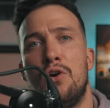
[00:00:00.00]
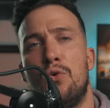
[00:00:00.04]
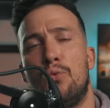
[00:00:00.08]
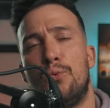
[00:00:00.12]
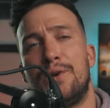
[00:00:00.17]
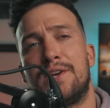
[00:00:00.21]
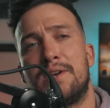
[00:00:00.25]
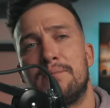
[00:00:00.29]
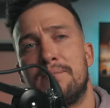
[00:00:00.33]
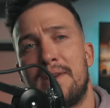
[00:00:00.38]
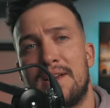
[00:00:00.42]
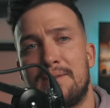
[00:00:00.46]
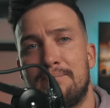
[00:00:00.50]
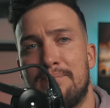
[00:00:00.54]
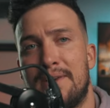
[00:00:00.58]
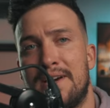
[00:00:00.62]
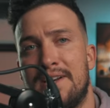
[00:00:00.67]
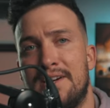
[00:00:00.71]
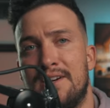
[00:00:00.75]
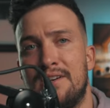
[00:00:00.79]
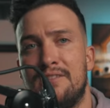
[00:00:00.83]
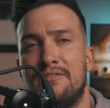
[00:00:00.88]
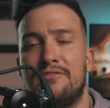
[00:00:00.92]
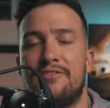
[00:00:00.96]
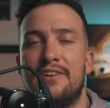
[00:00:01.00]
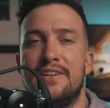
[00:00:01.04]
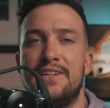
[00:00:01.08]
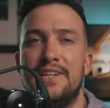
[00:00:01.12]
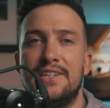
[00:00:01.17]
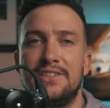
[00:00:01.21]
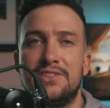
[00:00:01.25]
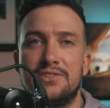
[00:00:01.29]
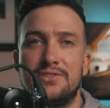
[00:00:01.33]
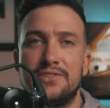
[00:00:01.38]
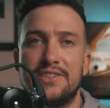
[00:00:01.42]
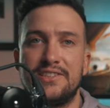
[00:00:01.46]
we can make better
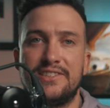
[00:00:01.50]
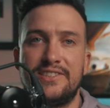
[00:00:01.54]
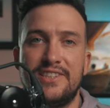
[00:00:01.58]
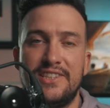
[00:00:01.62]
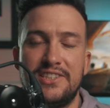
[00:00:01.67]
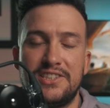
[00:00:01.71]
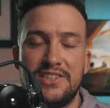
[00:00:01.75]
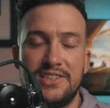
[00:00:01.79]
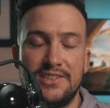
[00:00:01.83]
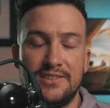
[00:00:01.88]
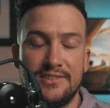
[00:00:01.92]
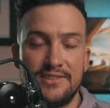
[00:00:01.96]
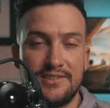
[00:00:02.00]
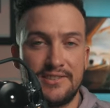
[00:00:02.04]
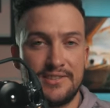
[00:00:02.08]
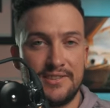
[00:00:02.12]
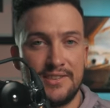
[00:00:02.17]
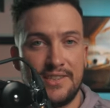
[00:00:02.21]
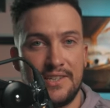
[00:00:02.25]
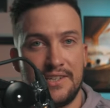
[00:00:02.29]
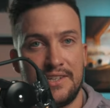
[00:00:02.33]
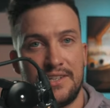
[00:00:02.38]
financial decisions,